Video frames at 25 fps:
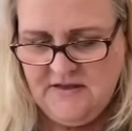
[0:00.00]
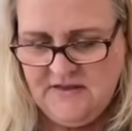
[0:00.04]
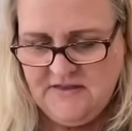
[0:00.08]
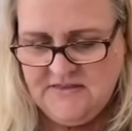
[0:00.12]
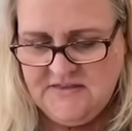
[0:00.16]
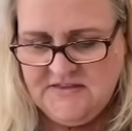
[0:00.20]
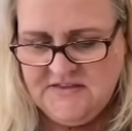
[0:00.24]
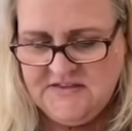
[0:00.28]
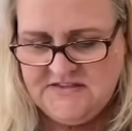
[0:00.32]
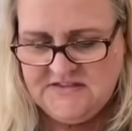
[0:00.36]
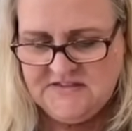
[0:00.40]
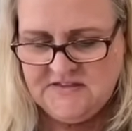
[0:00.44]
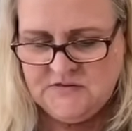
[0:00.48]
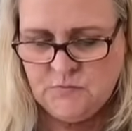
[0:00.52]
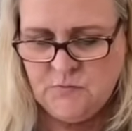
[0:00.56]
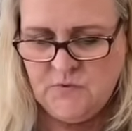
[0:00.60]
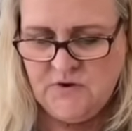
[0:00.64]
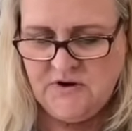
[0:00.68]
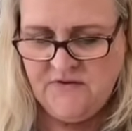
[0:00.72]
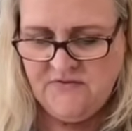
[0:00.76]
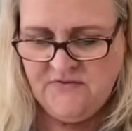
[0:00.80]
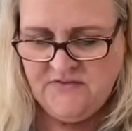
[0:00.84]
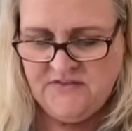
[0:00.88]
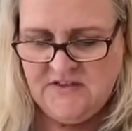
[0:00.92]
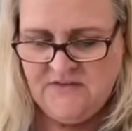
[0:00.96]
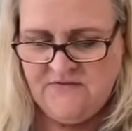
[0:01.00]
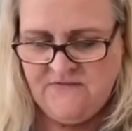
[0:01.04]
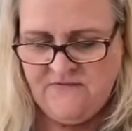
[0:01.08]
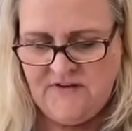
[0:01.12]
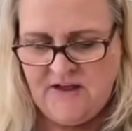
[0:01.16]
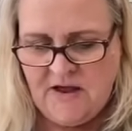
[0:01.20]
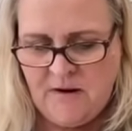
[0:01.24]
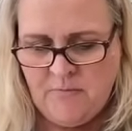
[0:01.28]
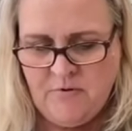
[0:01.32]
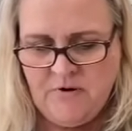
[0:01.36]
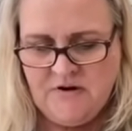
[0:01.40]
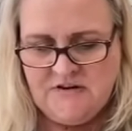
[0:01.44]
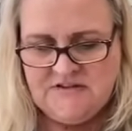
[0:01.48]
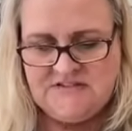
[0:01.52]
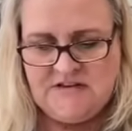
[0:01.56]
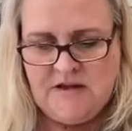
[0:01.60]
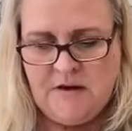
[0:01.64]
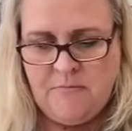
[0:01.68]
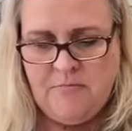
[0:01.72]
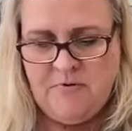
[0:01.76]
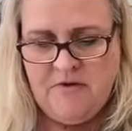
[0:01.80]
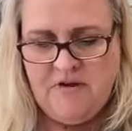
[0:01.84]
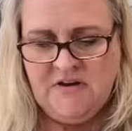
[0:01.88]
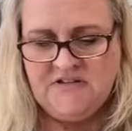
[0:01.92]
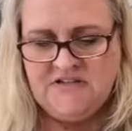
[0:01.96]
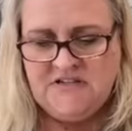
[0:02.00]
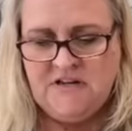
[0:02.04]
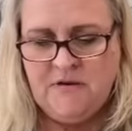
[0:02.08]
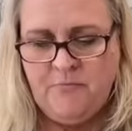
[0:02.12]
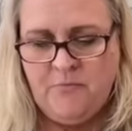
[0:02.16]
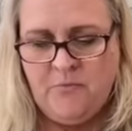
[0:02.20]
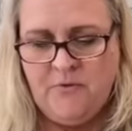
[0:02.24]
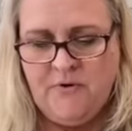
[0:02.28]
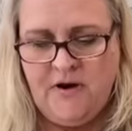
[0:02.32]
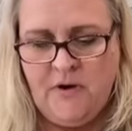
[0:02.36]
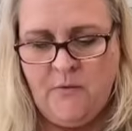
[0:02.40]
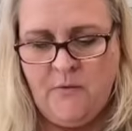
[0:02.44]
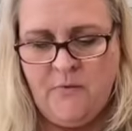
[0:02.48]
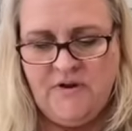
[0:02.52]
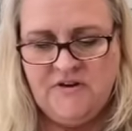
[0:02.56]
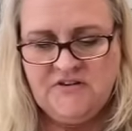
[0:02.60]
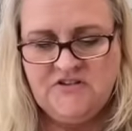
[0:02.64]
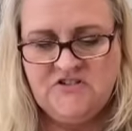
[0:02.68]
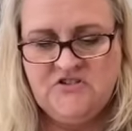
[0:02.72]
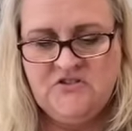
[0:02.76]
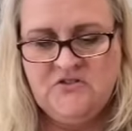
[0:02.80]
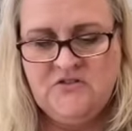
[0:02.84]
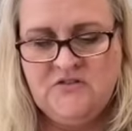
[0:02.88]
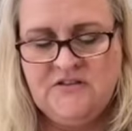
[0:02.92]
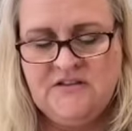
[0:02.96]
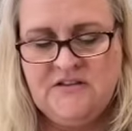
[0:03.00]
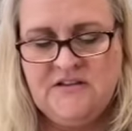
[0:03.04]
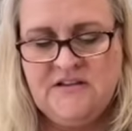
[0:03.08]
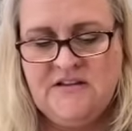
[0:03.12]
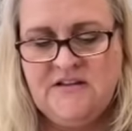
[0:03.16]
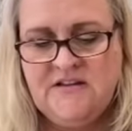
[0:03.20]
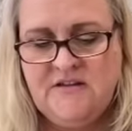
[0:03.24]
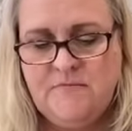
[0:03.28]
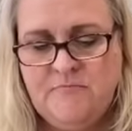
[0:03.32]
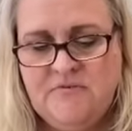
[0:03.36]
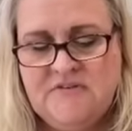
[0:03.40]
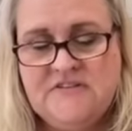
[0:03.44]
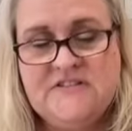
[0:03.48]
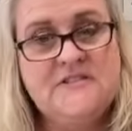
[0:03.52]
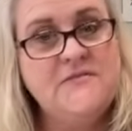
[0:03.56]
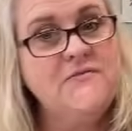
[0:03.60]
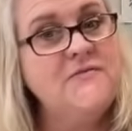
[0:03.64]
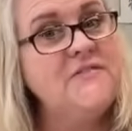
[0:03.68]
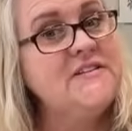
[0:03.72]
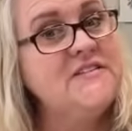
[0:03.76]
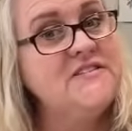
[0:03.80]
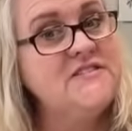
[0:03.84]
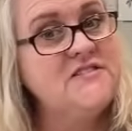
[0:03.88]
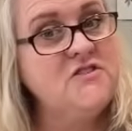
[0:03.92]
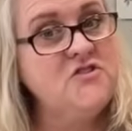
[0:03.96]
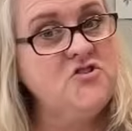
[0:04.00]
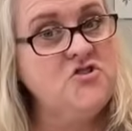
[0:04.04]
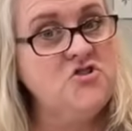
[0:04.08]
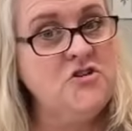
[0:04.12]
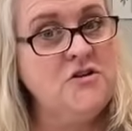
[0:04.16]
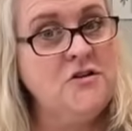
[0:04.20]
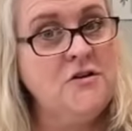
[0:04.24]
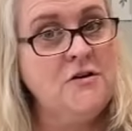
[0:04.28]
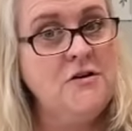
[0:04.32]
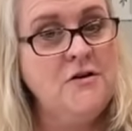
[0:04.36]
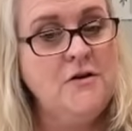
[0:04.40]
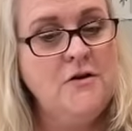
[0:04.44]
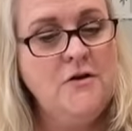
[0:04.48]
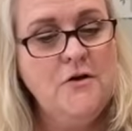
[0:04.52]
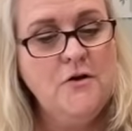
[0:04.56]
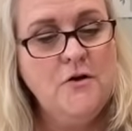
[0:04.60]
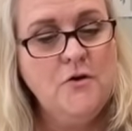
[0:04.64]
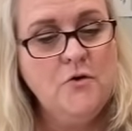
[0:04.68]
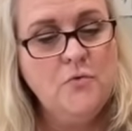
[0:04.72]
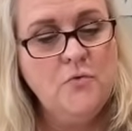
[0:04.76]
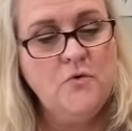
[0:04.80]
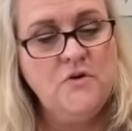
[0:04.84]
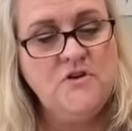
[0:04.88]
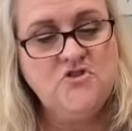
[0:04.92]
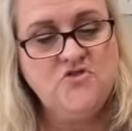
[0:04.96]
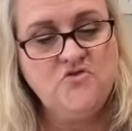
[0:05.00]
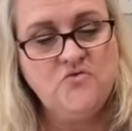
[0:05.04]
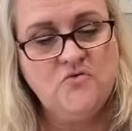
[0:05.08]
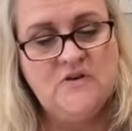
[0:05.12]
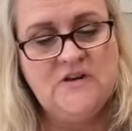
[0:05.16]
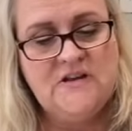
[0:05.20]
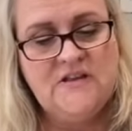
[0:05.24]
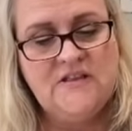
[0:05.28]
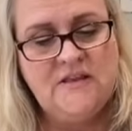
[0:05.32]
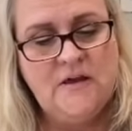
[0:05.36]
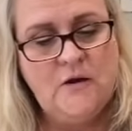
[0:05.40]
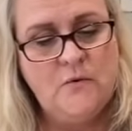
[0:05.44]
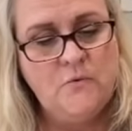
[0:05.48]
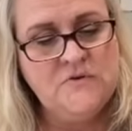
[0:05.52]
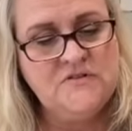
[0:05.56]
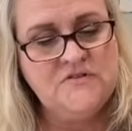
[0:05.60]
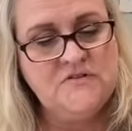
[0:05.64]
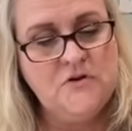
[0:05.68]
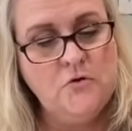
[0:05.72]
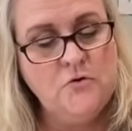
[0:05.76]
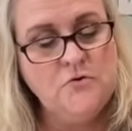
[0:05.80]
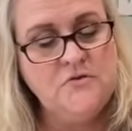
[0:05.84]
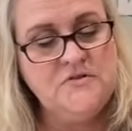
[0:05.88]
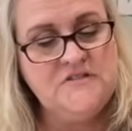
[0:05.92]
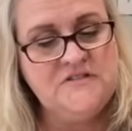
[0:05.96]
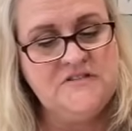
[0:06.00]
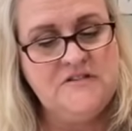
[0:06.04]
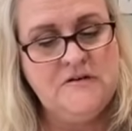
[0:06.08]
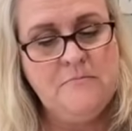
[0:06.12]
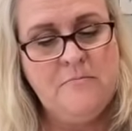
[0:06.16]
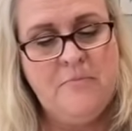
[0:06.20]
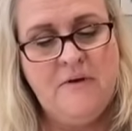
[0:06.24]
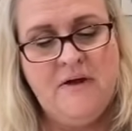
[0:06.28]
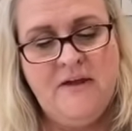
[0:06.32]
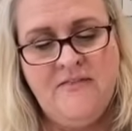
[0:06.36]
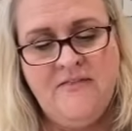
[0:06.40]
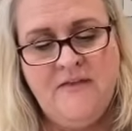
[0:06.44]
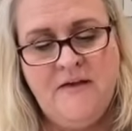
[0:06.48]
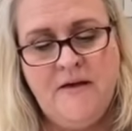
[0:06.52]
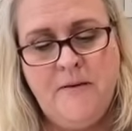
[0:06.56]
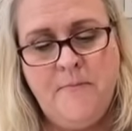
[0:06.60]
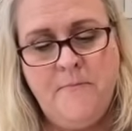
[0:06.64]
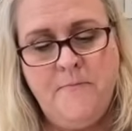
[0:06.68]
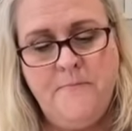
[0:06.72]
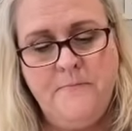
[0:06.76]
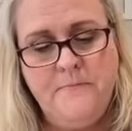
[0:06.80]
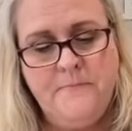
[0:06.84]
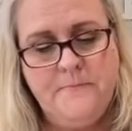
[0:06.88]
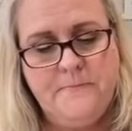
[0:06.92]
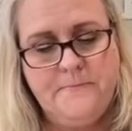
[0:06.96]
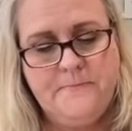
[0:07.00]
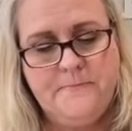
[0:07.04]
This is one of the fabrics I picked up when I went to the Pacific Stitching retreat that was hosted by them.